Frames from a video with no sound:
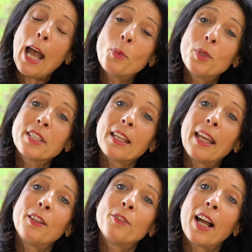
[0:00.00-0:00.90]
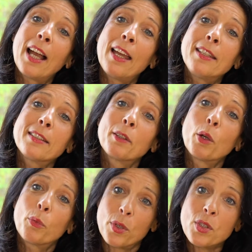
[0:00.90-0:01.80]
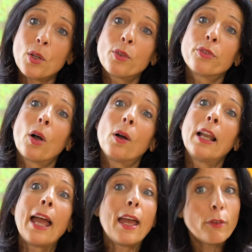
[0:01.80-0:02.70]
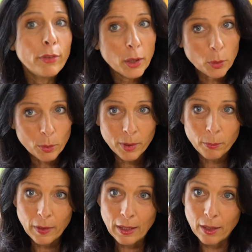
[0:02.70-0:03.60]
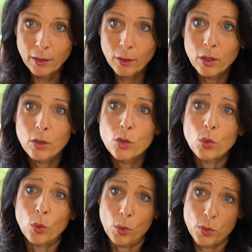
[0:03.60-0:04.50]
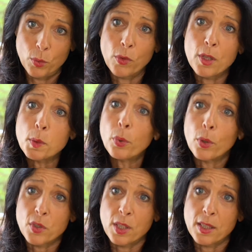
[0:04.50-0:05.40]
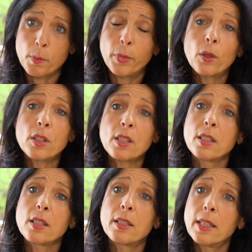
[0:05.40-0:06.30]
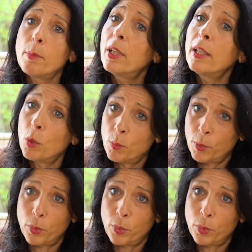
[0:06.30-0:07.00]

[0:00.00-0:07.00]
I would invite, first of all, every human being to go through this process, because it's a deeply human